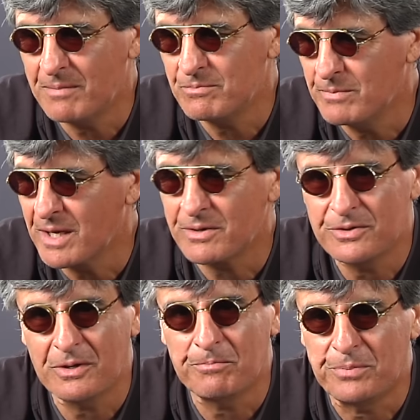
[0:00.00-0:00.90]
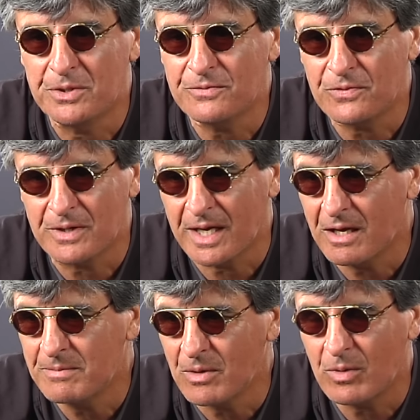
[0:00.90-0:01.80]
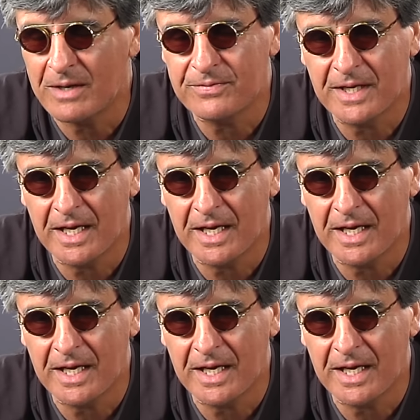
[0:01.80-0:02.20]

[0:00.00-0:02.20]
I'm married to a beautiful gal, my wife